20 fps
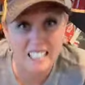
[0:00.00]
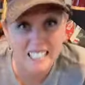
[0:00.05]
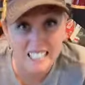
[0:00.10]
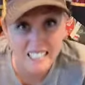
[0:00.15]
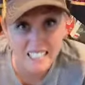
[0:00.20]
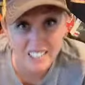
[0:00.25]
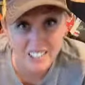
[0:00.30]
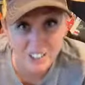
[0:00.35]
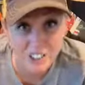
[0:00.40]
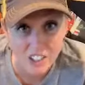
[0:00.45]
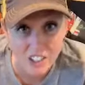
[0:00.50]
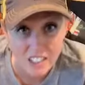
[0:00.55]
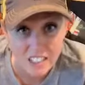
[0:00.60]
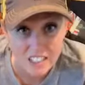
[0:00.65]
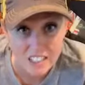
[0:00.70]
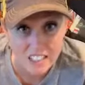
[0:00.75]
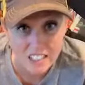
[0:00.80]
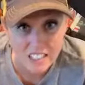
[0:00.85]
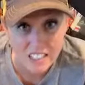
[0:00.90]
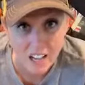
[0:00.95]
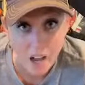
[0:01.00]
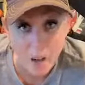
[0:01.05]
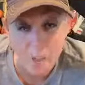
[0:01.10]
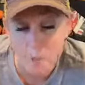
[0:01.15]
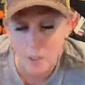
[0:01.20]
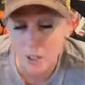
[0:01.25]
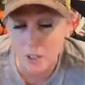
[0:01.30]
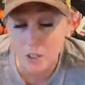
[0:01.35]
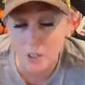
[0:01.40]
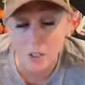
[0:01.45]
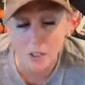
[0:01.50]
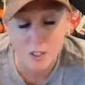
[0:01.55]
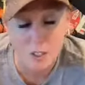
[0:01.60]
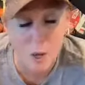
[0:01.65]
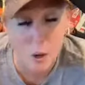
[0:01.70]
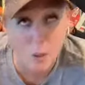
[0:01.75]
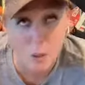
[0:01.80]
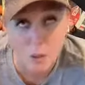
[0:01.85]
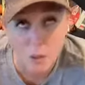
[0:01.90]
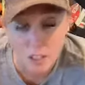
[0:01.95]
is a little crazy. I'm gonna do a
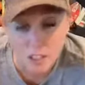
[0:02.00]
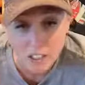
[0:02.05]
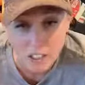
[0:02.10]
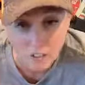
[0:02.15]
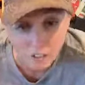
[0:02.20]
totally